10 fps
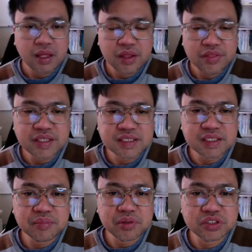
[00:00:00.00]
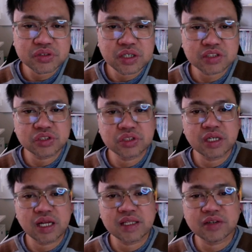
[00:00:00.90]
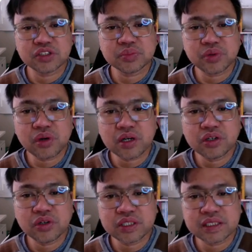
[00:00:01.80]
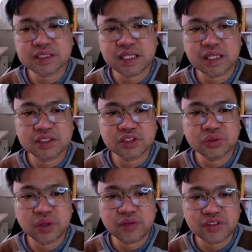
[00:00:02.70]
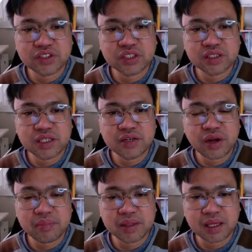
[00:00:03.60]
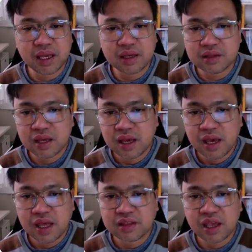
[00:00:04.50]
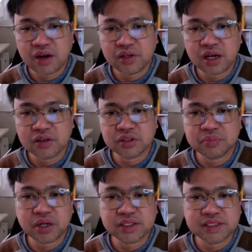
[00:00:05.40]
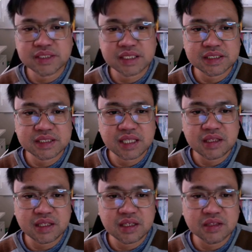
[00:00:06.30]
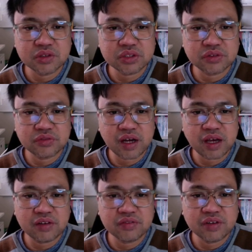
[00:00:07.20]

This simple structure allows prokaryotic cells to efficiently replicate and carry out the processes they need to survive